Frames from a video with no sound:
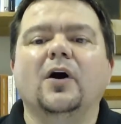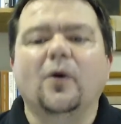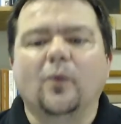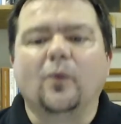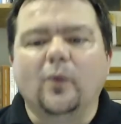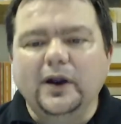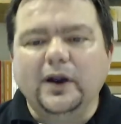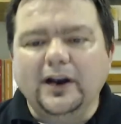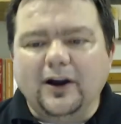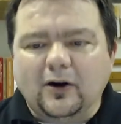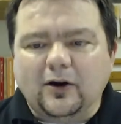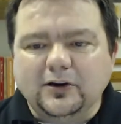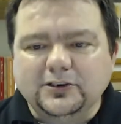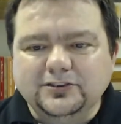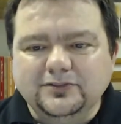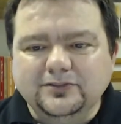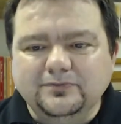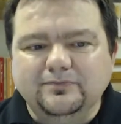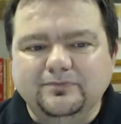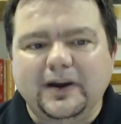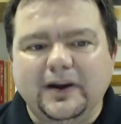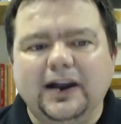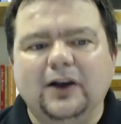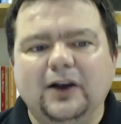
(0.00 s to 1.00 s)
We are to
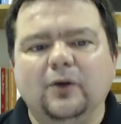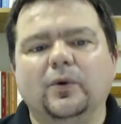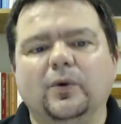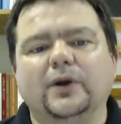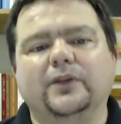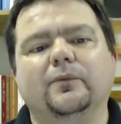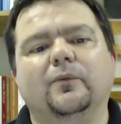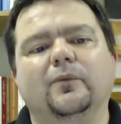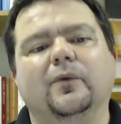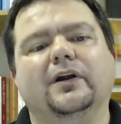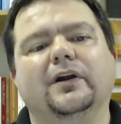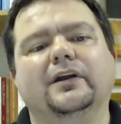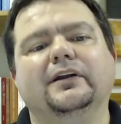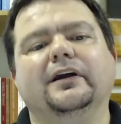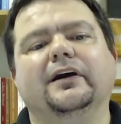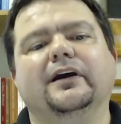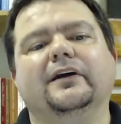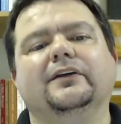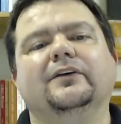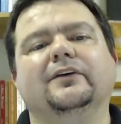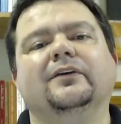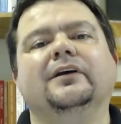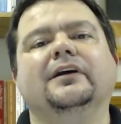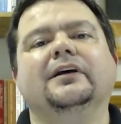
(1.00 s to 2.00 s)
bear with one
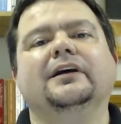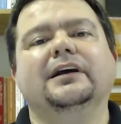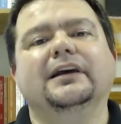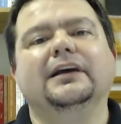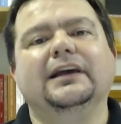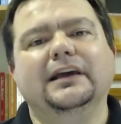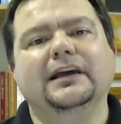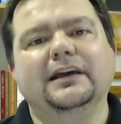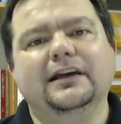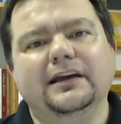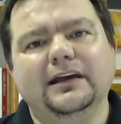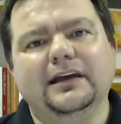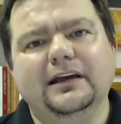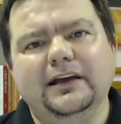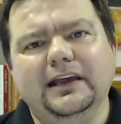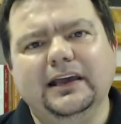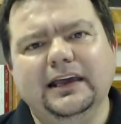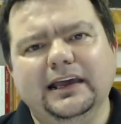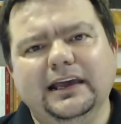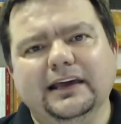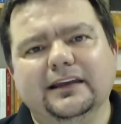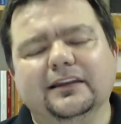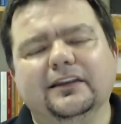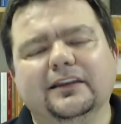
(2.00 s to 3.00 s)
another
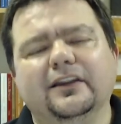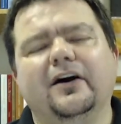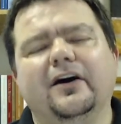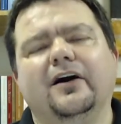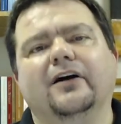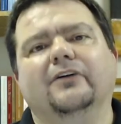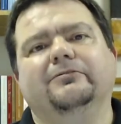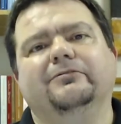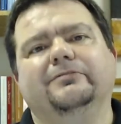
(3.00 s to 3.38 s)
in love.